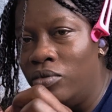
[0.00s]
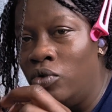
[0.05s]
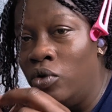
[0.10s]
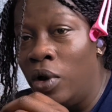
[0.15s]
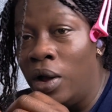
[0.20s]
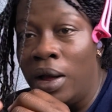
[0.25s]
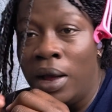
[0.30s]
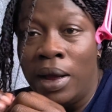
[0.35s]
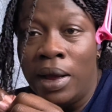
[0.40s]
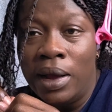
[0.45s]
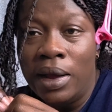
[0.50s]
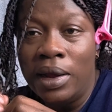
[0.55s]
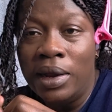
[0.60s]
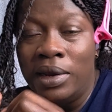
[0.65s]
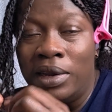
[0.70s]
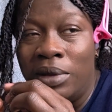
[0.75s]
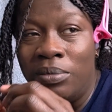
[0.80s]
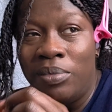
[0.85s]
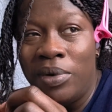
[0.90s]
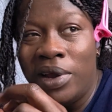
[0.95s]
You are
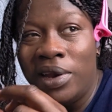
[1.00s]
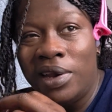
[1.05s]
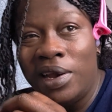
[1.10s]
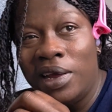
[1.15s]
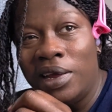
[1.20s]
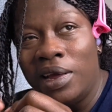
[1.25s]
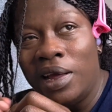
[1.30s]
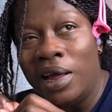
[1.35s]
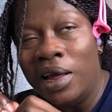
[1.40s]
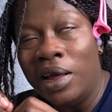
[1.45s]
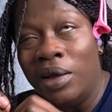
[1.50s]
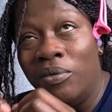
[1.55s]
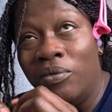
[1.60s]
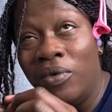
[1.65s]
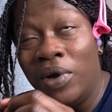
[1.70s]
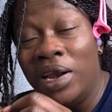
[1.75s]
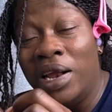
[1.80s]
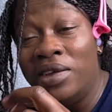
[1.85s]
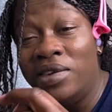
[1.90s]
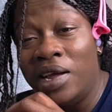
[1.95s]

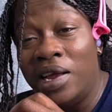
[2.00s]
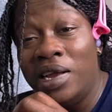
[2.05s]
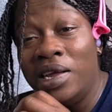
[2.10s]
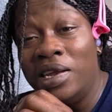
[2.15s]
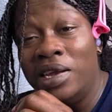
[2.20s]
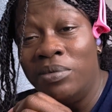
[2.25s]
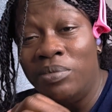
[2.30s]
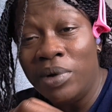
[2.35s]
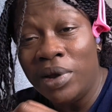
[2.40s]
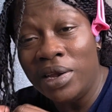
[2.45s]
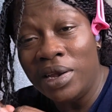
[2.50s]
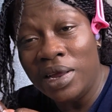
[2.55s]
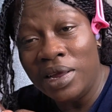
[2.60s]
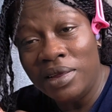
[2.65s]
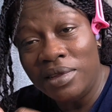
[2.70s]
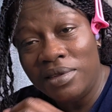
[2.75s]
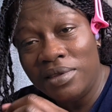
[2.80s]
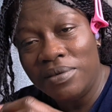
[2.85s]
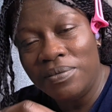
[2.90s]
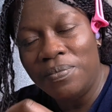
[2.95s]
independent, financially
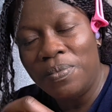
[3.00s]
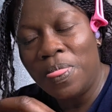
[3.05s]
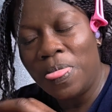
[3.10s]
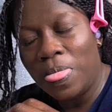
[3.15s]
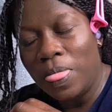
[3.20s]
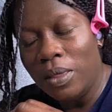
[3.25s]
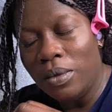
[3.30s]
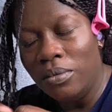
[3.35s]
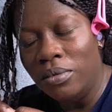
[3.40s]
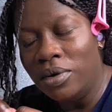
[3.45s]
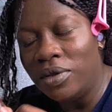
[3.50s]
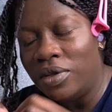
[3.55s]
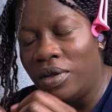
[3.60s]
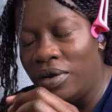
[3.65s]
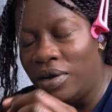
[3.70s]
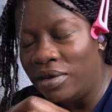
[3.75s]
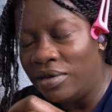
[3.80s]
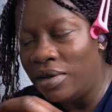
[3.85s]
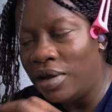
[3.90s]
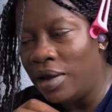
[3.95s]
independent.
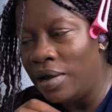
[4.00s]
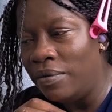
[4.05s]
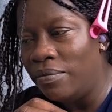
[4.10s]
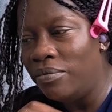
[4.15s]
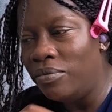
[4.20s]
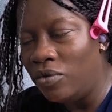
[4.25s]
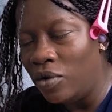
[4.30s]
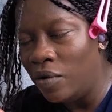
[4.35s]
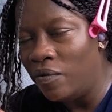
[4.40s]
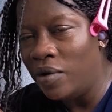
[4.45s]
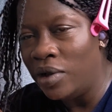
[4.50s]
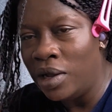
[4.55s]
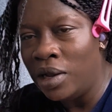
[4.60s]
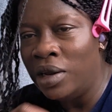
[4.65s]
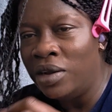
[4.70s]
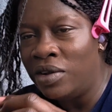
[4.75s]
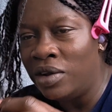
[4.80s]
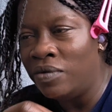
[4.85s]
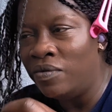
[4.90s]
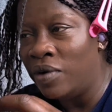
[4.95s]
Most of the time, you're
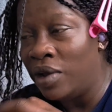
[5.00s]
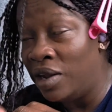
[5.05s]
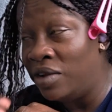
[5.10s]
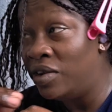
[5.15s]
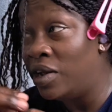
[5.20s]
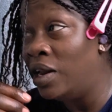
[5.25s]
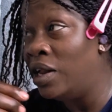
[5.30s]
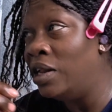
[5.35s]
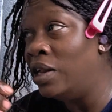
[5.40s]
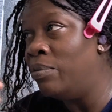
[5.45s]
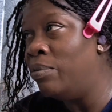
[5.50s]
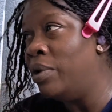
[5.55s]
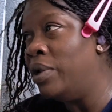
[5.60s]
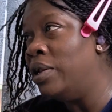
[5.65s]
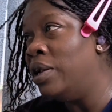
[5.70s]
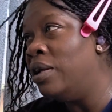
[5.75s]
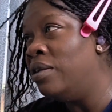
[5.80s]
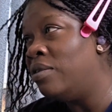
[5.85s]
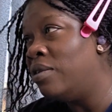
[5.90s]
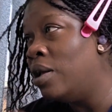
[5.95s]
financially
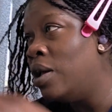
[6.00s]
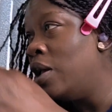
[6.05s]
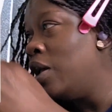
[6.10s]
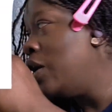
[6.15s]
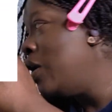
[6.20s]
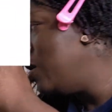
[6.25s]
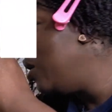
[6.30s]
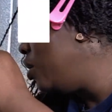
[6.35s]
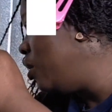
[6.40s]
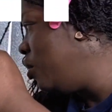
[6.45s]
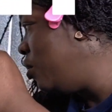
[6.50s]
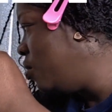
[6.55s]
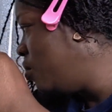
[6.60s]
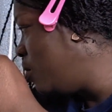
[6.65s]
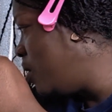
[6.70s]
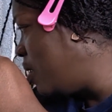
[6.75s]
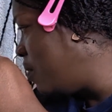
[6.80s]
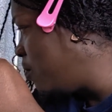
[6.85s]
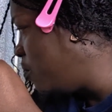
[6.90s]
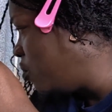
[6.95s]
independent. You
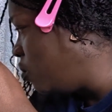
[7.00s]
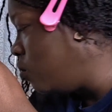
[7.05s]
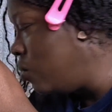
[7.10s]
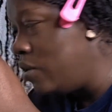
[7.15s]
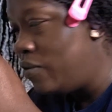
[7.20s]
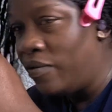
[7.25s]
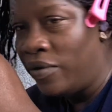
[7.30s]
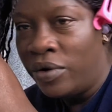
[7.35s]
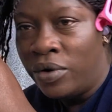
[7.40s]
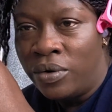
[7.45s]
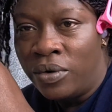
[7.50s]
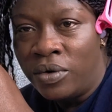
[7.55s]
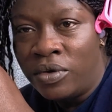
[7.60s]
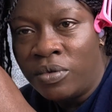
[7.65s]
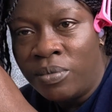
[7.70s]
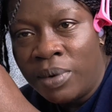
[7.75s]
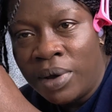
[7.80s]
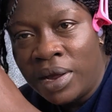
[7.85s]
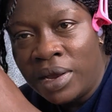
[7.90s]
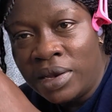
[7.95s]
don't have to wait for your
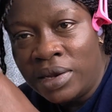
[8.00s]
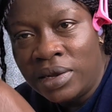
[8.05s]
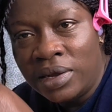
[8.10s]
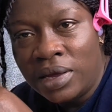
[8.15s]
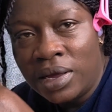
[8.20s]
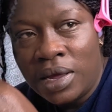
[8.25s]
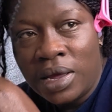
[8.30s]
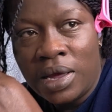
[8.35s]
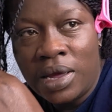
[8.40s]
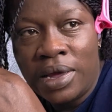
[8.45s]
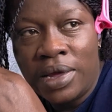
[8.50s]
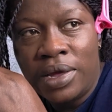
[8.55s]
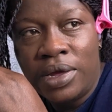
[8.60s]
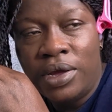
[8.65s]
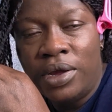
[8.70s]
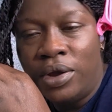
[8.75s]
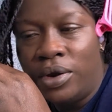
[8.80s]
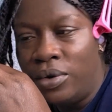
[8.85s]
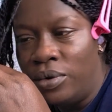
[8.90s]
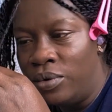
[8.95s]
husband,
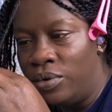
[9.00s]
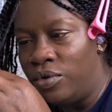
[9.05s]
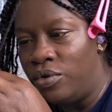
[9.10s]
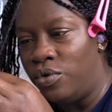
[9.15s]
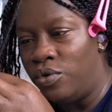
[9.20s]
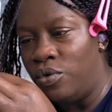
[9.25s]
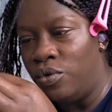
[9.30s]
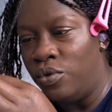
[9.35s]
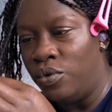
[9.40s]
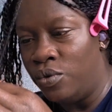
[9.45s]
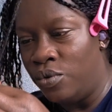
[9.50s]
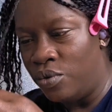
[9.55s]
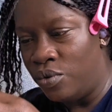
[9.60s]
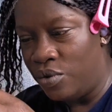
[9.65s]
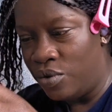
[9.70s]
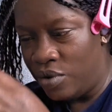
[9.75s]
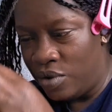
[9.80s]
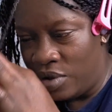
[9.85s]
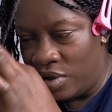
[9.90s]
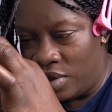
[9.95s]

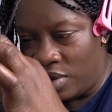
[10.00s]
to